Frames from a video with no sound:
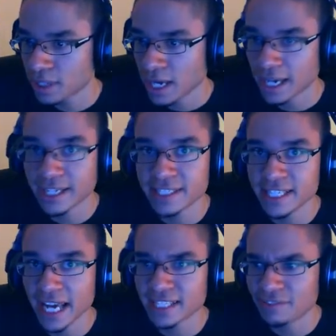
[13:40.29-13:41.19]
I can
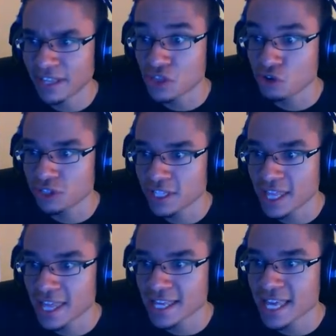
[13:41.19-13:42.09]
deactivate those, and
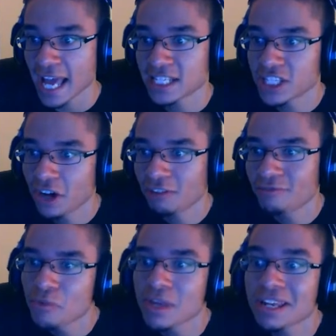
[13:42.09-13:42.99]
then they get not call
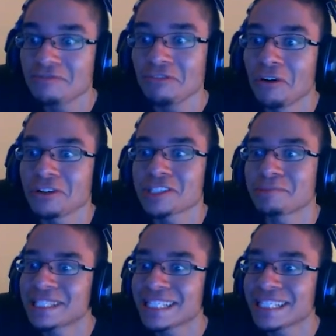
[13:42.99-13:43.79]
for reinforcements.